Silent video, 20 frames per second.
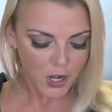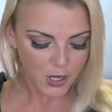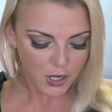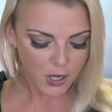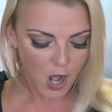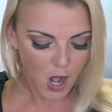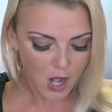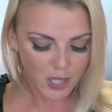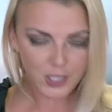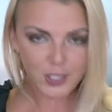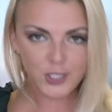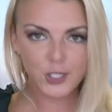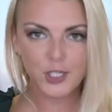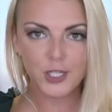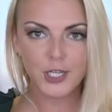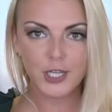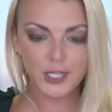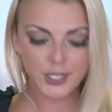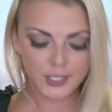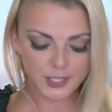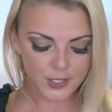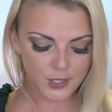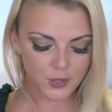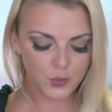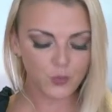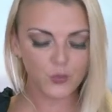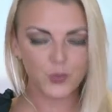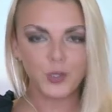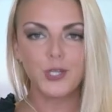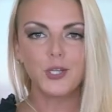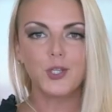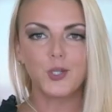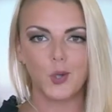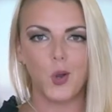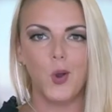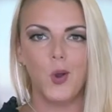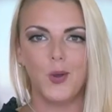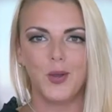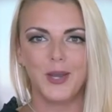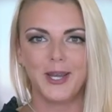College kids
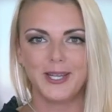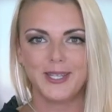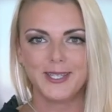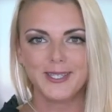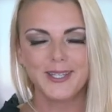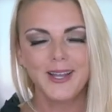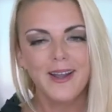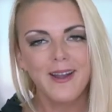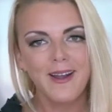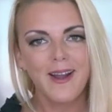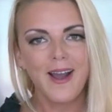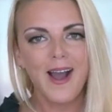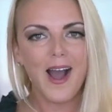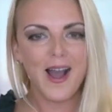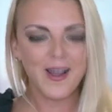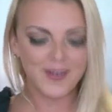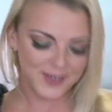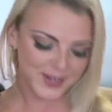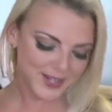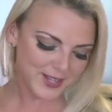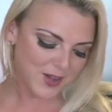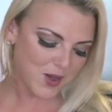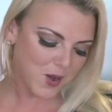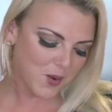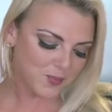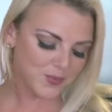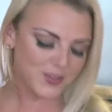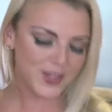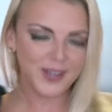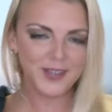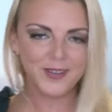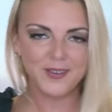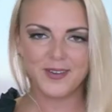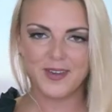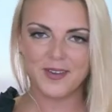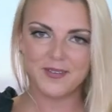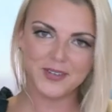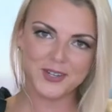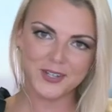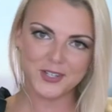rejoice. I really hope that you
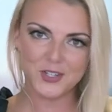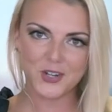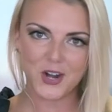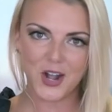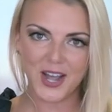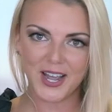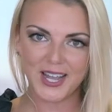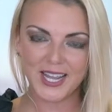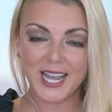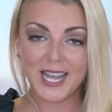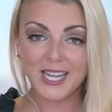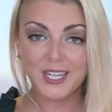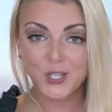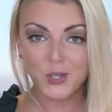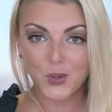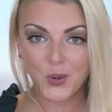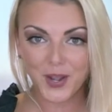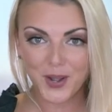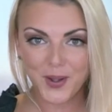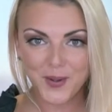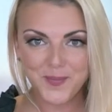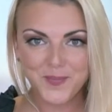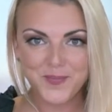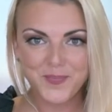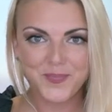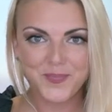give it a try. Enjoy.